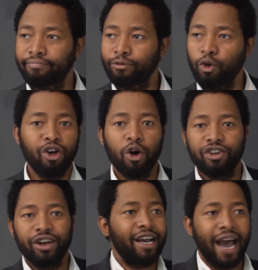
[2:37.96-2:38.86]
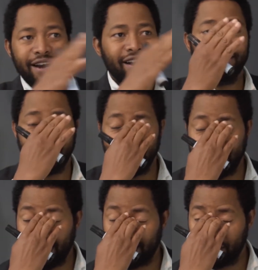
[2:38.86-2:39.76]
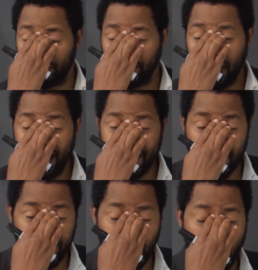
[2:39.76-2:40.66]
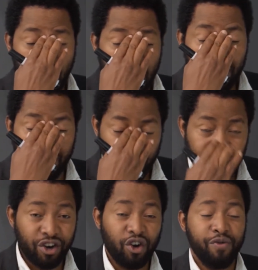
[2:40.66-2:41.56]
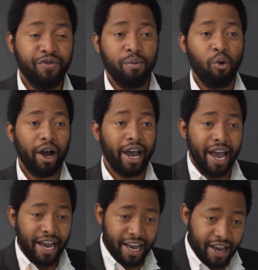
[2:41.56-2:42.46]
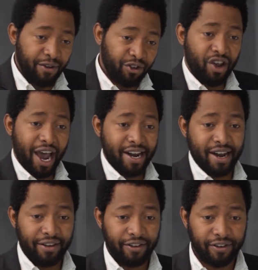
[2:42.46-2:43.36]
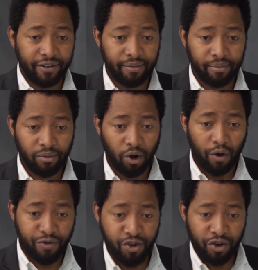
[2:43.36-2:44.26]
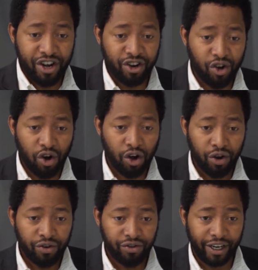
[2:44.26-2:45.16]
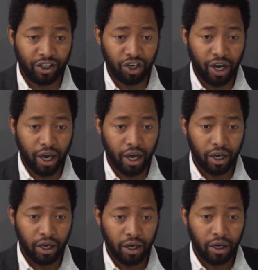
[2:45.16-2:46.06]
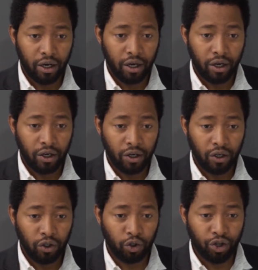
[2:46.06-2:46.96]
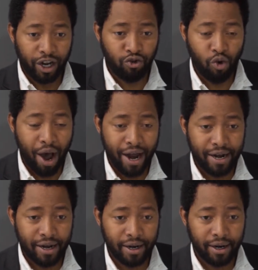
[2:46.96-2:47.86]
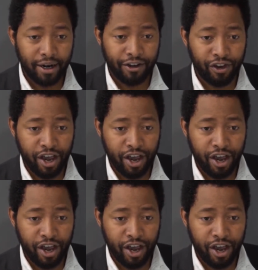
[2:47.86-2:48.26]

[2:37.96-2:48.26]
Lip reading: without any guidance and direction. And therefore, theoretical framework gives guidance of theoretical nature so that one is